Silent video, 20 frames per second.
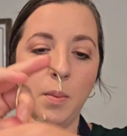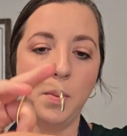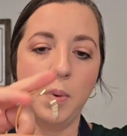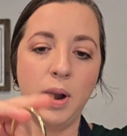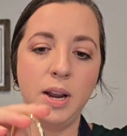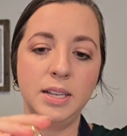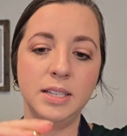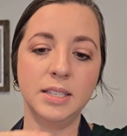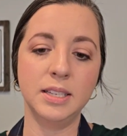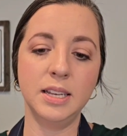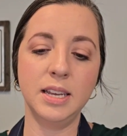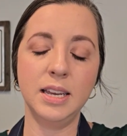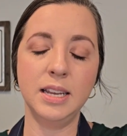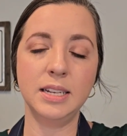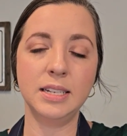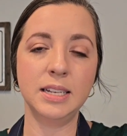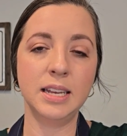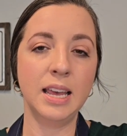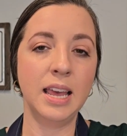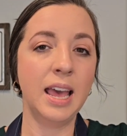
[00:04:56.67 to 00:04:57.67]

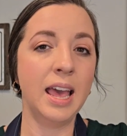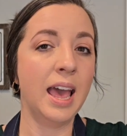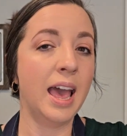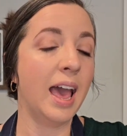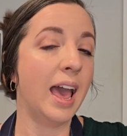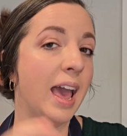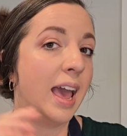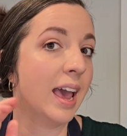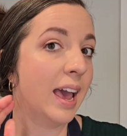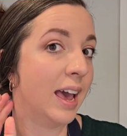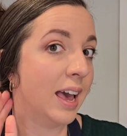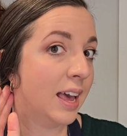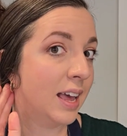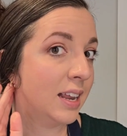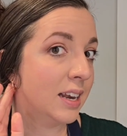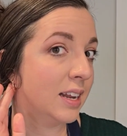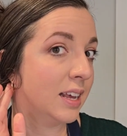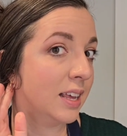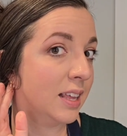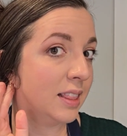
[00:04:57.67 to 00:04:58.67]
bracelet,
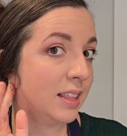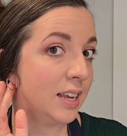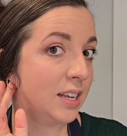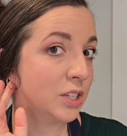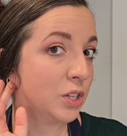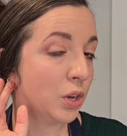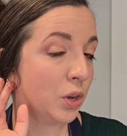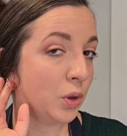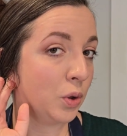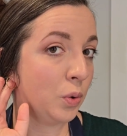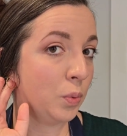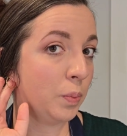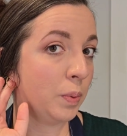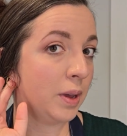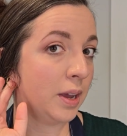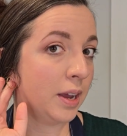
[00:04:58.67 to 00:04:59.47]
and these hoop